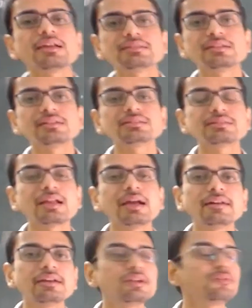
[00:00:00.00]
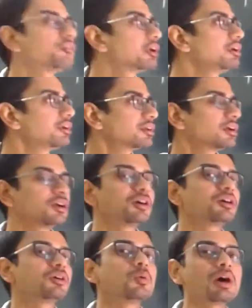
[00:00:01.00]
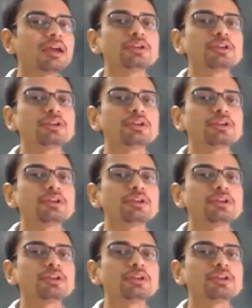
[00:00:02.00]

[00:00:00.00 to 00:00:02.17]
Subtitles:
acid is slightly different. Why,